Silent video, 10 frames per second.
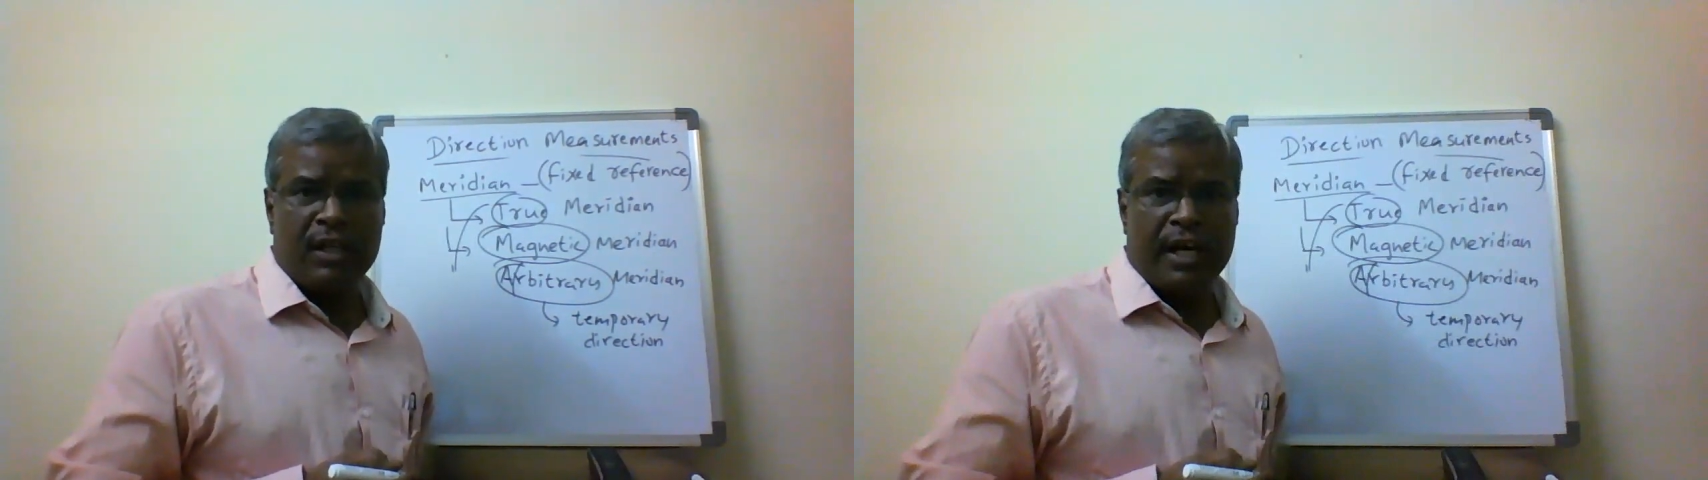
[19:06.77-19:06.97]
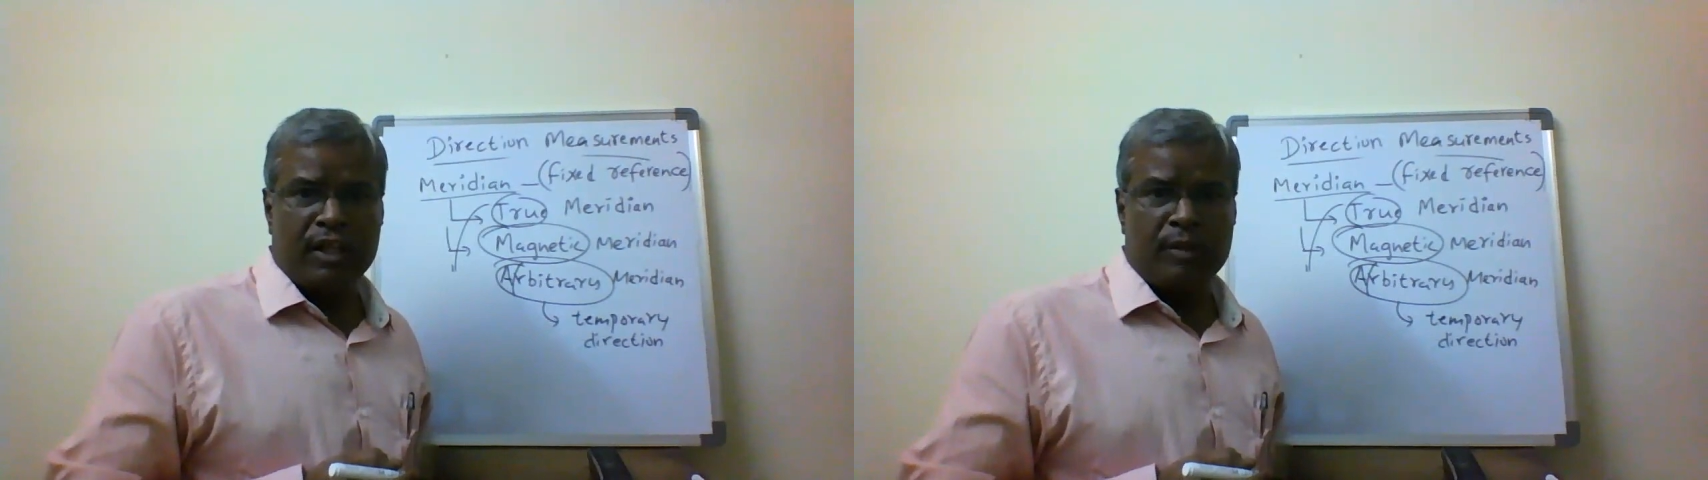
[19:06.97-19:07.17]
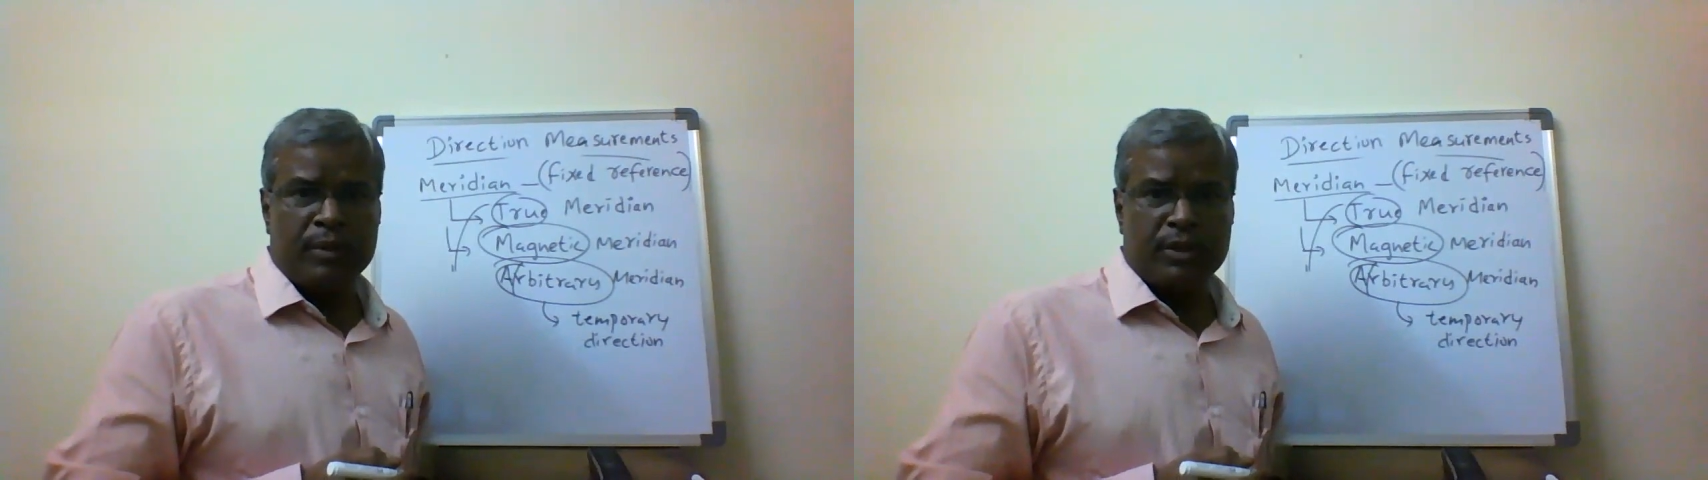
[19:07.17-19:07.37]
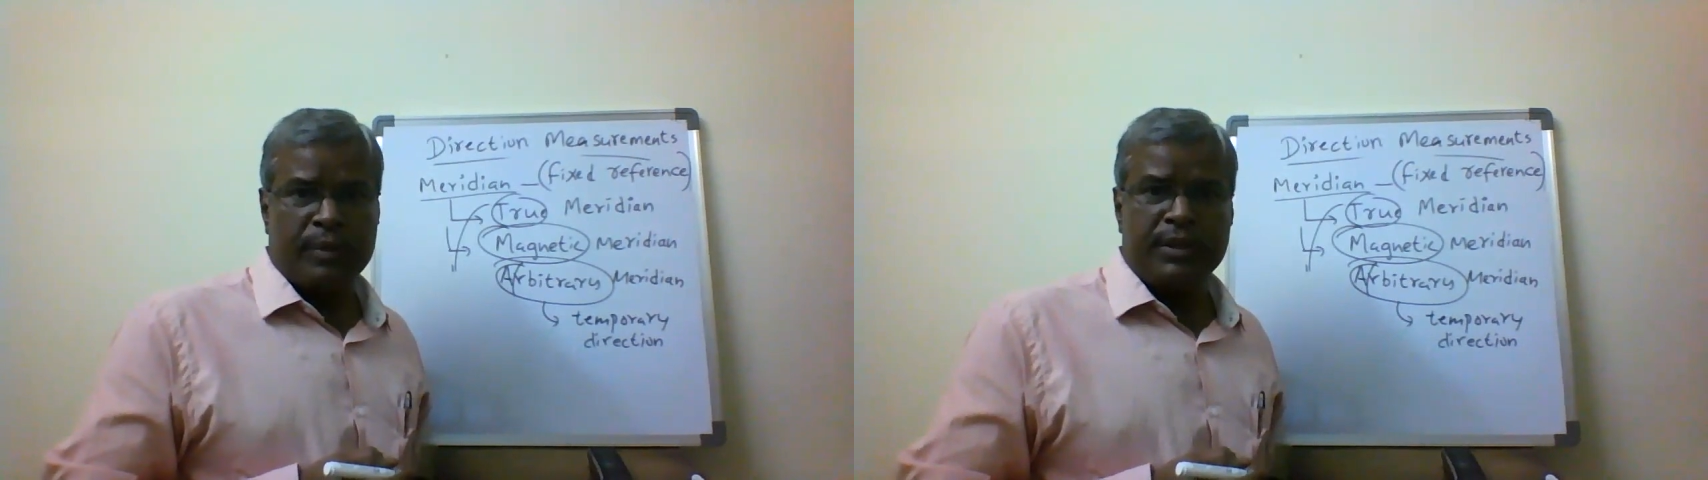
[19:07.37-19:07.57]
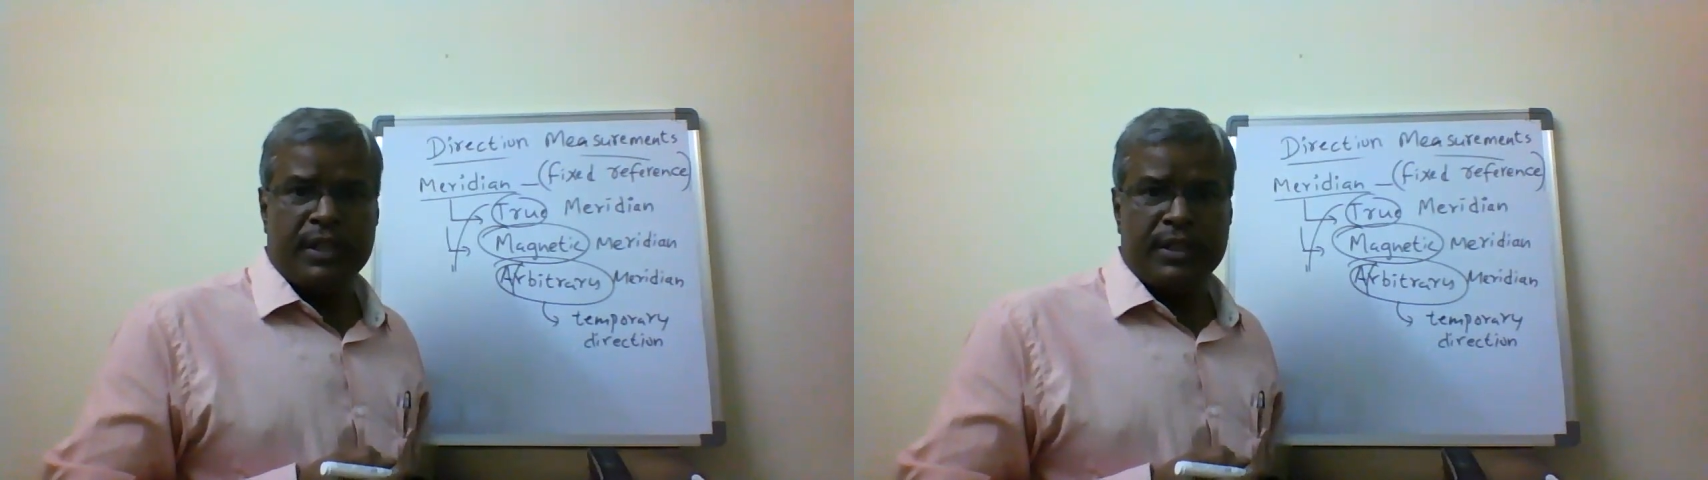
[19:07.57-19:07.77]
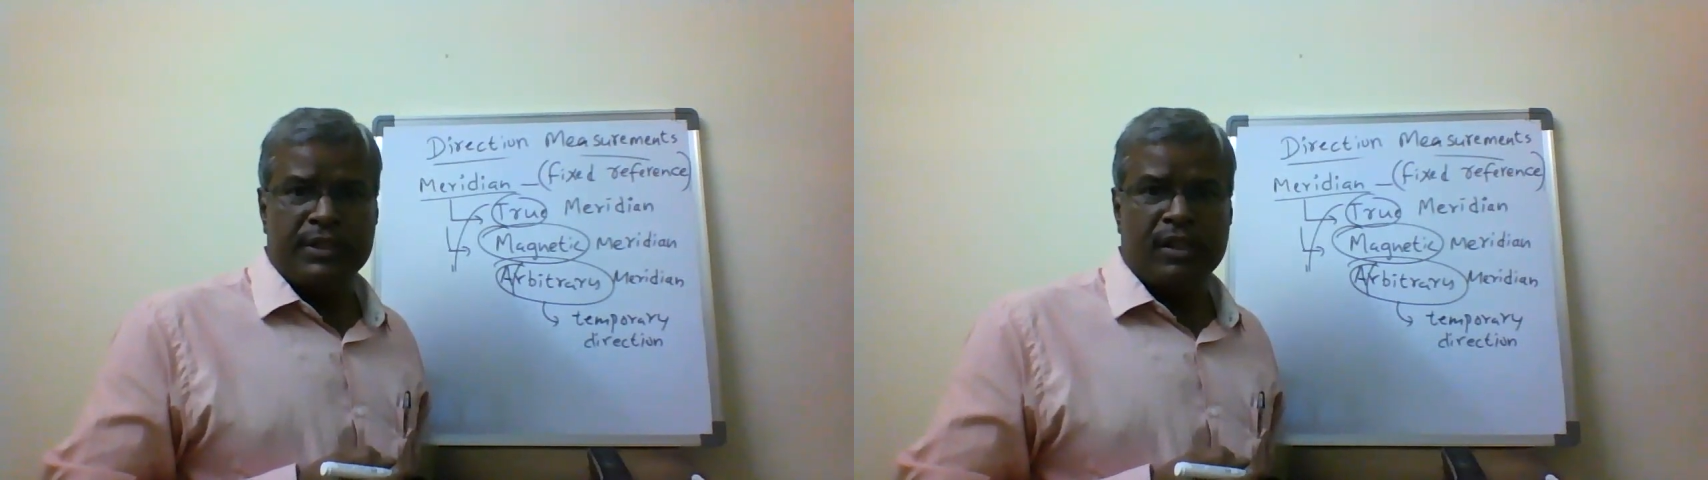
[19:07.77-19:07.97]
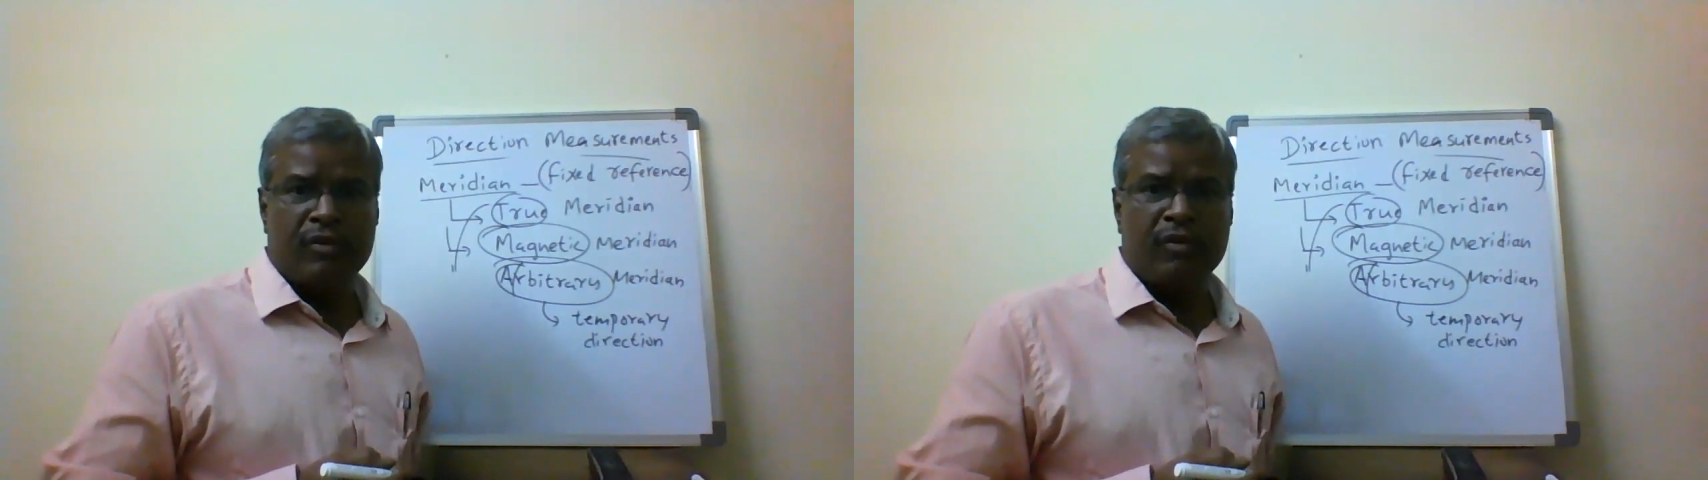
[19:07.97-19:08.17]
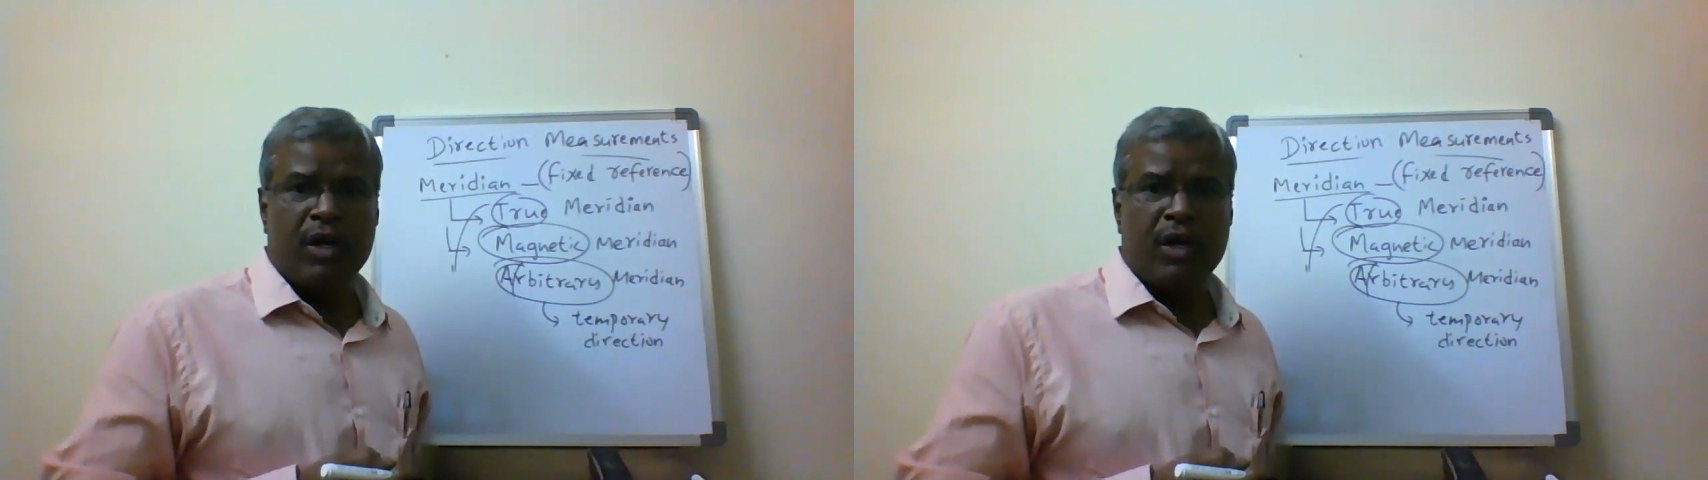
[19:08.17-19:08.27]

measurement itself.